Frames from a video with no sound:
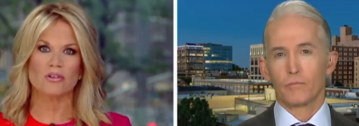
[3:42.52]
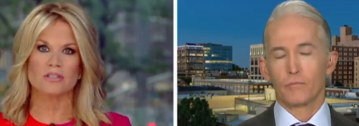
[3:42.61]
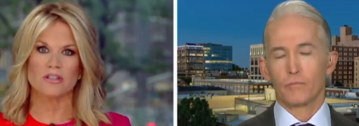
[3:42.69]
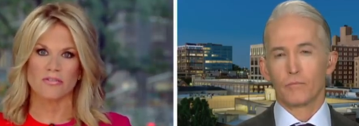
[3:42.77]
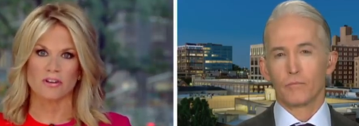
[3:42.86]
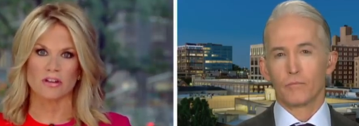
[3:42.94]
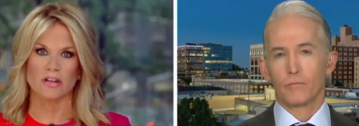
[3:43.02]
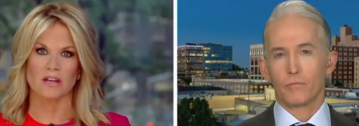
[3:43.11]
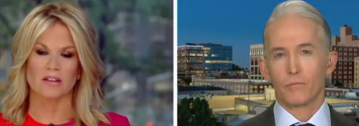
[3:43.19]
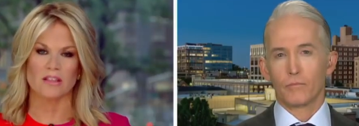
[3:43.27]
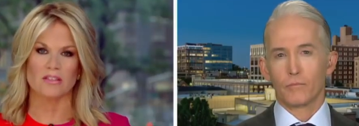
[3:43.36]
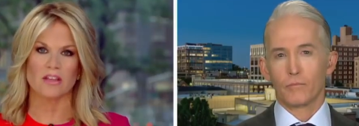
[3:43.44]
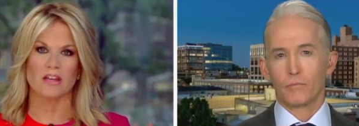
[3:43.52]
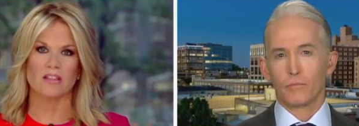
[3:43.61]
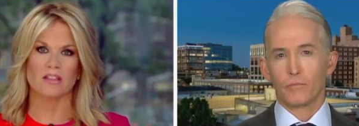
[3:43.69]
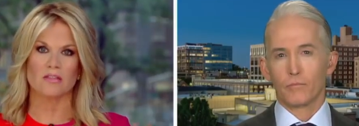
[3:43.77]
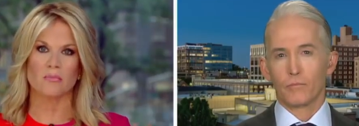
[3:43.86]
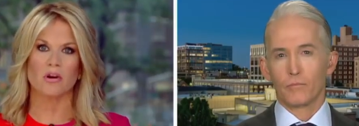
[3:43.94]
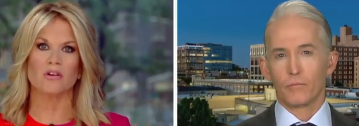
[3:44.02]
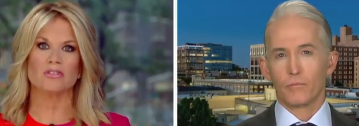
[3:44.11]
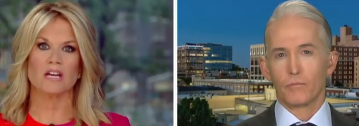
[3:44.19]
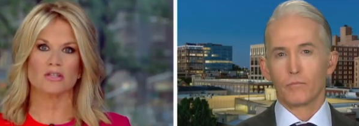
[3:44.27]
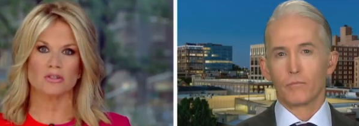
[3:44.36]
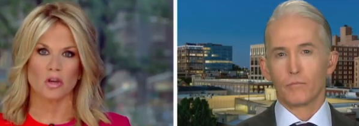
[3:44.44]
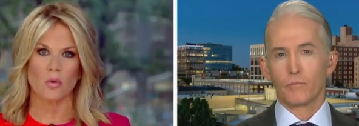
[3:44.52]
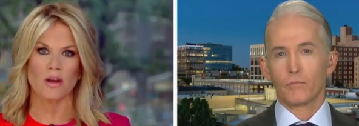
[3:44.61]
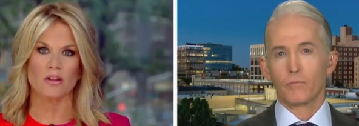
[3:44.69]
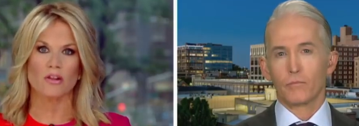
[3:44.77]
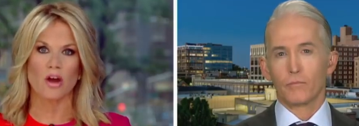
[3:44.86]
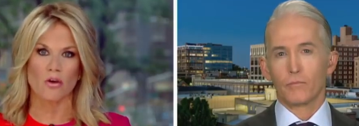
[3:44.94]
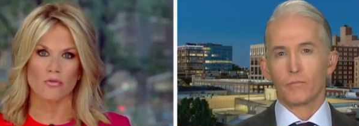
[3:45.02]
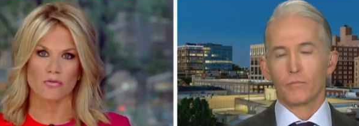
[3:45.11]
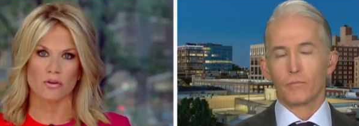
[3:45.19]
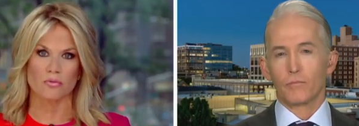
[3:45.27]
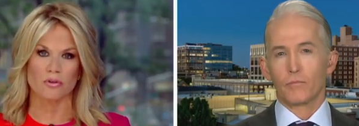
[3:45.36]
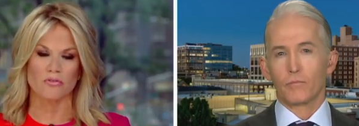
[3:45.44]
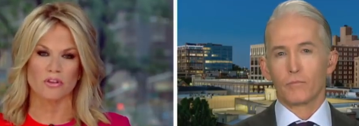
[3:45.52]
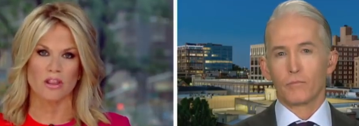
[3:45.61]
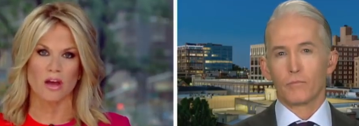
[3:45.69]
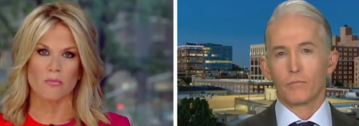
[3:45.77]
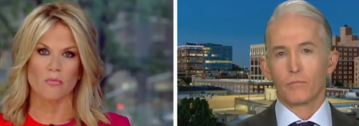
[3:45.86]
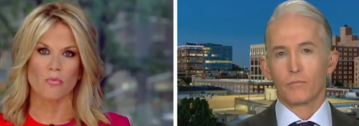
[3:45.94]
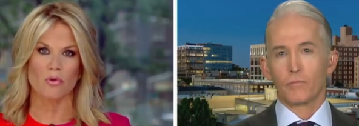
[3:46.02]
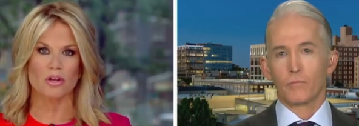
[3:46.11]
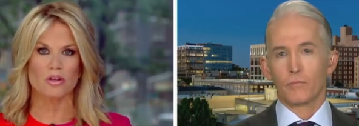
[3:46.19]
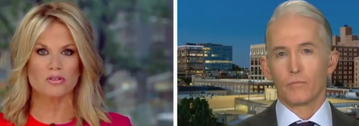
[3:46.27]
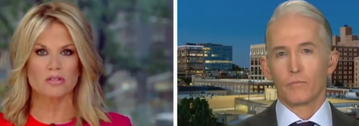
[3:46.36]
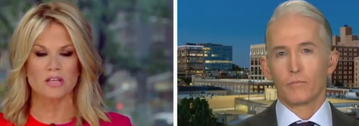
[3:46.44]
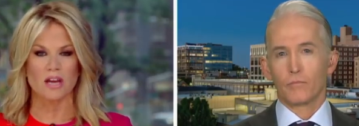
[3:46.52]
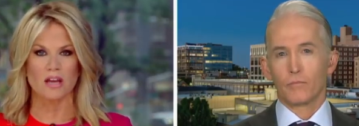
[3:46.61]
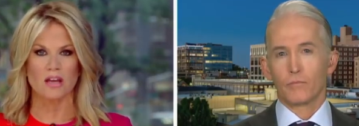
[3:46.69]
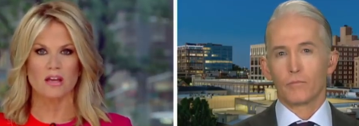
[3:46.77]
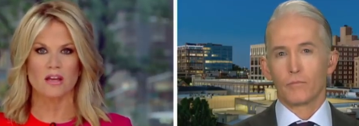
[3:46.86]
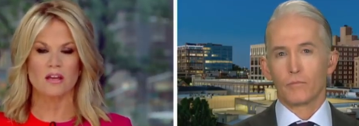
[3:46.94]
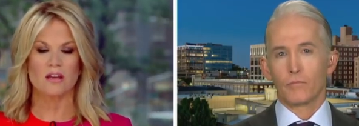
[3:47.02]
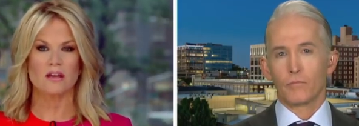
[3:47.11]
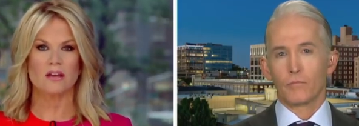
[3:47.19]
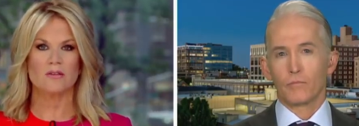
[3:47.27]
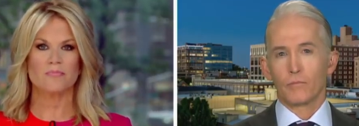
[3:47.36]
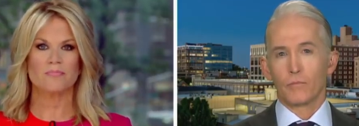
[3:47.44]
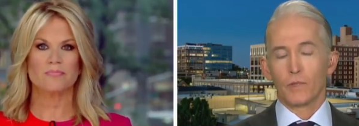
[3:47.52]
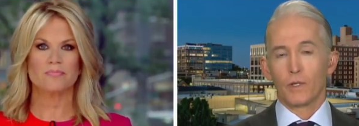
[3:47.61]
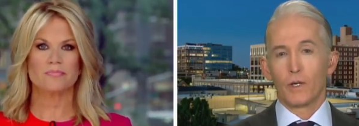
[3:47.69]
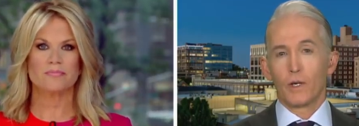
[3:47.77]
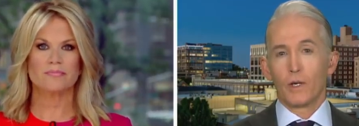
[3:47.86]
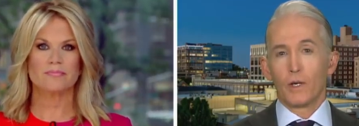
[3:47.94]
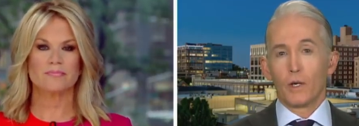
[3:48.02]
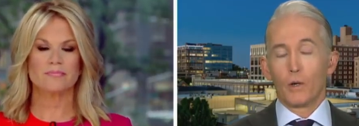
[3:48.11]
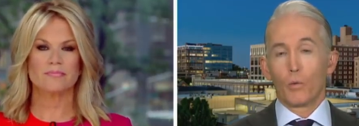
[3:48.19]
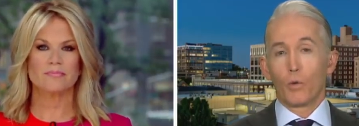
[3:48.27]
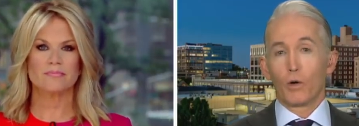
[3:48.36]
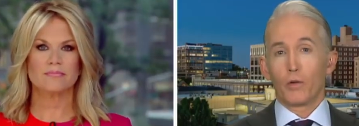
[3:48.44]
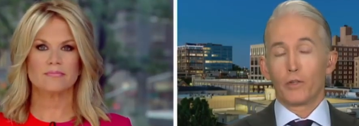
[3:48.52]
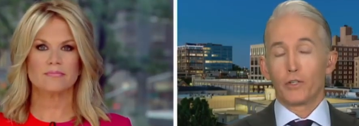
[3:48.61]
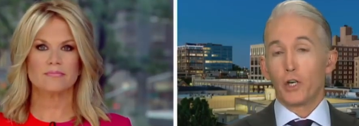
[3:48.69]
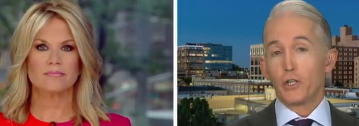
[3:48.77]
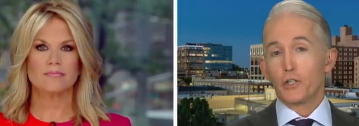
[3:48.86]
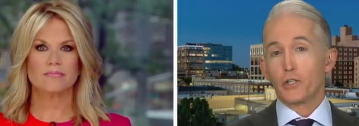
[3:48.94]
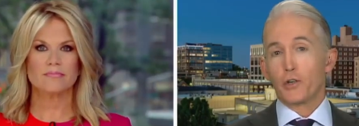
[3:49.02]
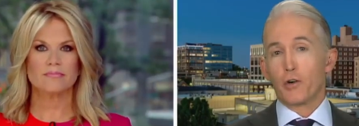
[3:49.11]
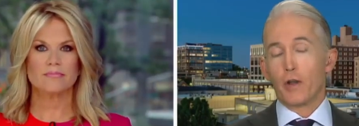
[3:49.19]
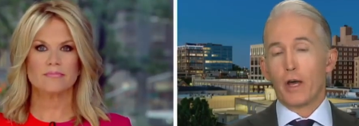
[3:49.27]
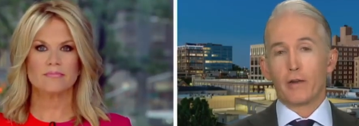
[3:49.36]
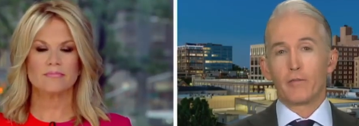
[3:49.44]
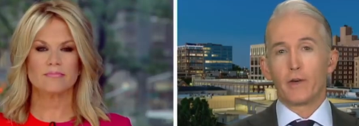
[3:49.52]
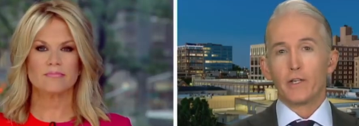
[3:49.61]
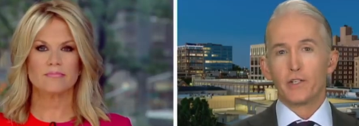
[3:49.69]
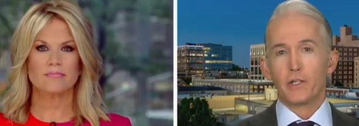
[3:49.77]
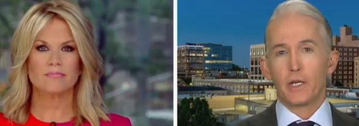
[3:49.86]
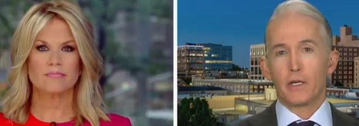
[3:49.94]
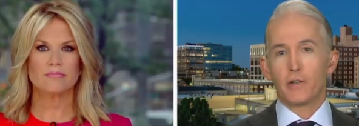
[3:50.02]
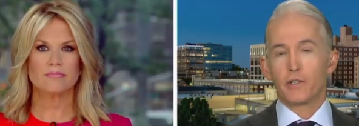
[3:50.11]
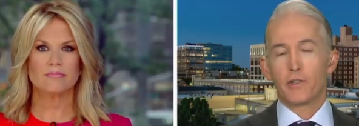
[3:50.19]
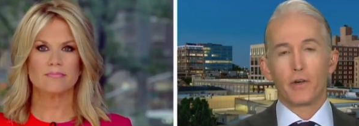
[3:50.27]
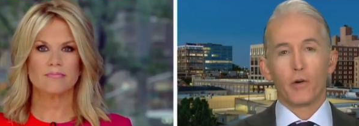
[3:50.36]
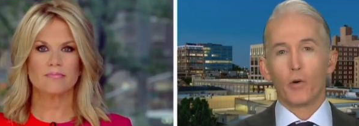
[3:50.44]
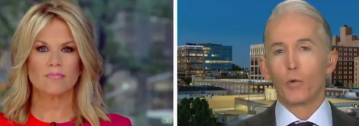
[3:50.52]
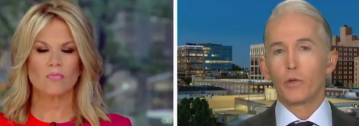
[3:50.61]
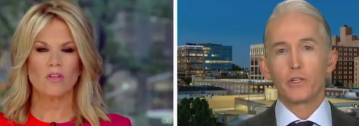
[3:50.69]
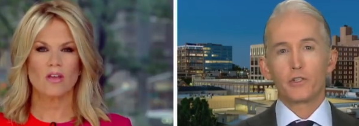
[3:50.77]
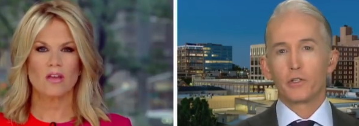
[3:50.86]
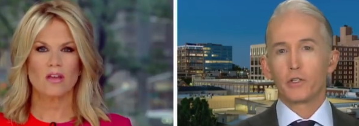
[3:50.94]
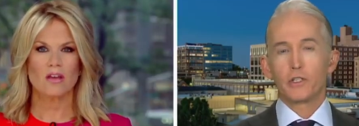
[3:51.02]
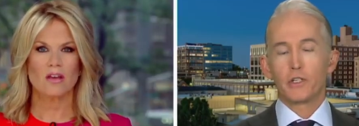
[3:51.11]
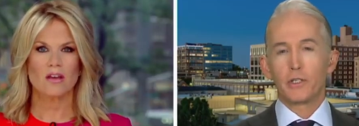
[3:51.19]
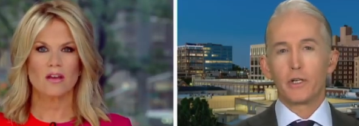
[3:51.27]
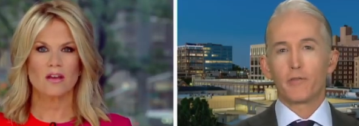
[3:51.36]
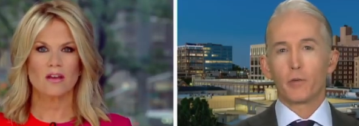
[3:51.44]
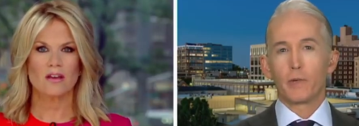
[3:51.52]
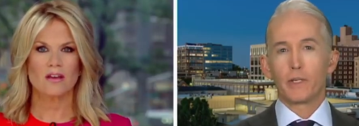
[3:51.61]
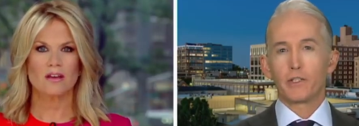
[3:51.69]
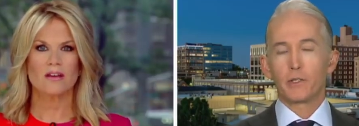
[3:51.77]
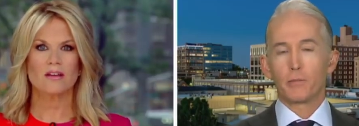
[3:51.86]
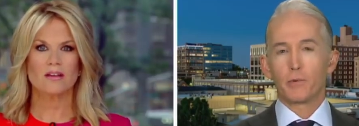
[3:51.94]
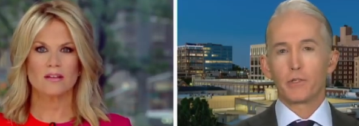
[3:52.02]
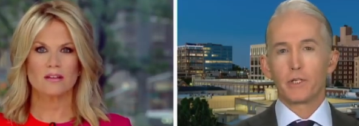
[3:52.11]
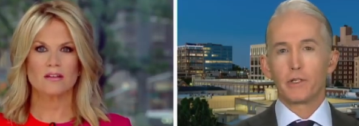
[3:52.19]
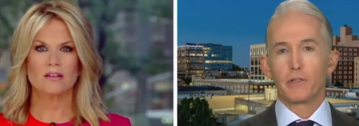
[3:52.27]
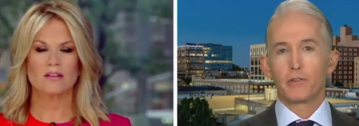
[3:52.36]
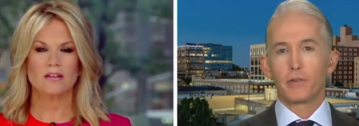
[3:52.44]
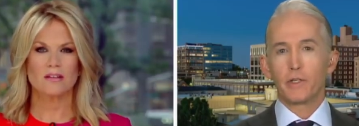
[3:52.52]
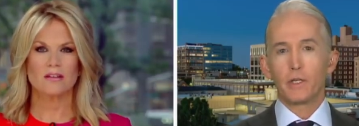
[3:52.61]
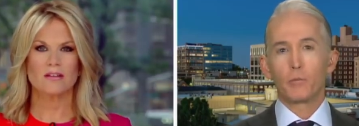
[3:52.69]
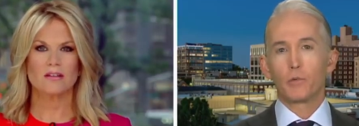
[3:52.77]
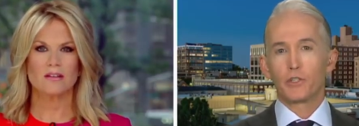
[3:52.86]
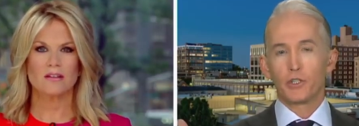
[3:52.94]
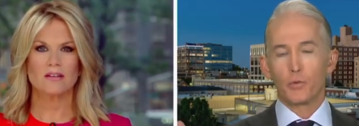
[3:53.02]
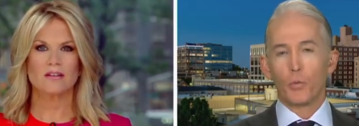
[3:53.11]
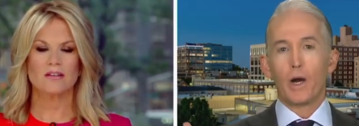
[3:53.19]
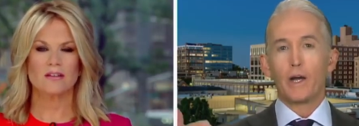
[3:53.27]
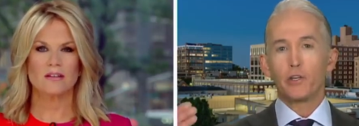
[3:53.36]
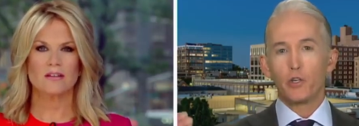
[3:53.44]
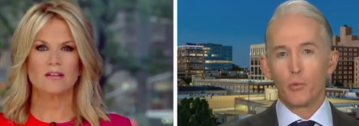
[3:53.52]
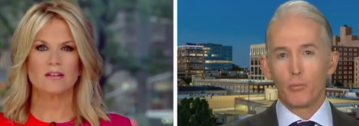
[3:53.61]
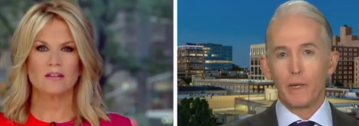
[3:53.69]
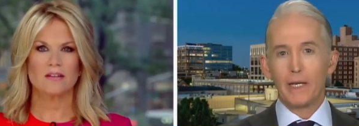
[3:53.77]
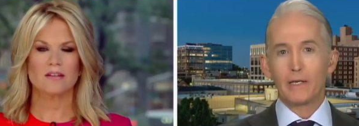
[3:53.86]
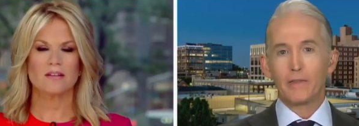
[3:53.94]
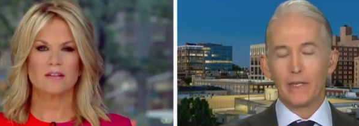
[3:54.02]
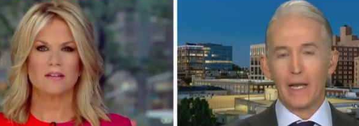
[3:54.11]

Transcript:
Speaker 1: heard differently that they that the bar is actually quite low for approving them. What do you say?
Speaker 2: Well, the judges are not investigators. They're only as good as the information presented to them, which is why you make the